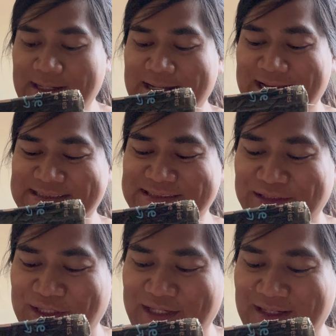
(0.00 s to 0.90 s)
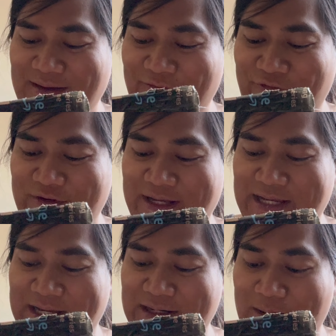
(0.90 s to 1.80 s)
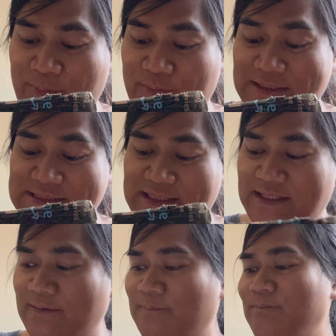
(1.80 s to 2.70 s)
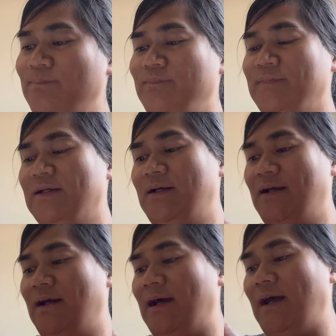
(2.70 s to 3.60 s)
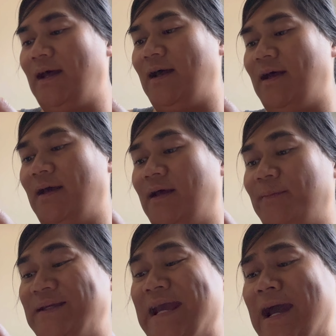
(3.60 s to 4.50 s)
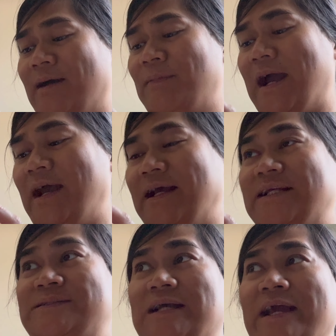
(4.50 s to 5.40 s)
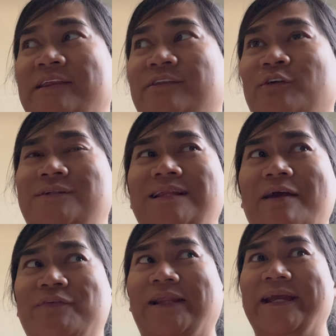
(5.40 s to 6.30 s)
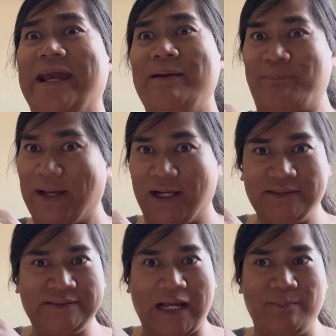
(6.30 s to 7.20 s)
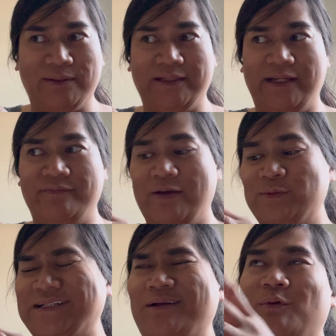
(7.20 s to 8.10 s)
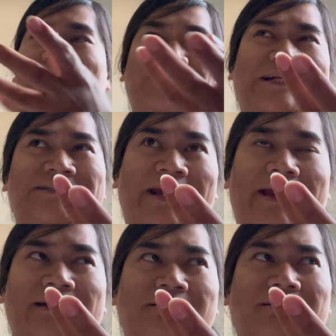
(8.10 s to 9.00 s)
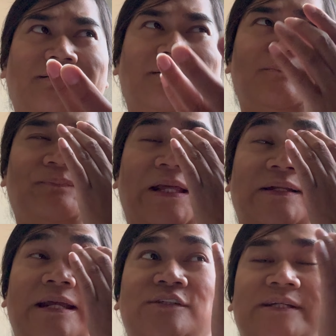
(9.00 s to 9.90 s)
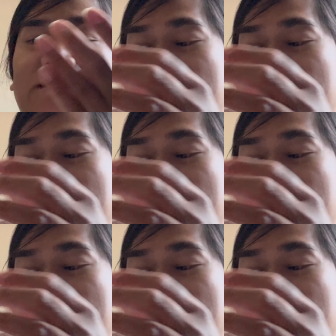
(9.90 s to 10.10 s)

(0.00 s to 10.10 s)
it needs to look freaking pretty. Um, yeah, I, it's, I thrifted that for like eight bucks, I believe. It was like, well, it was like 10 and then I used like a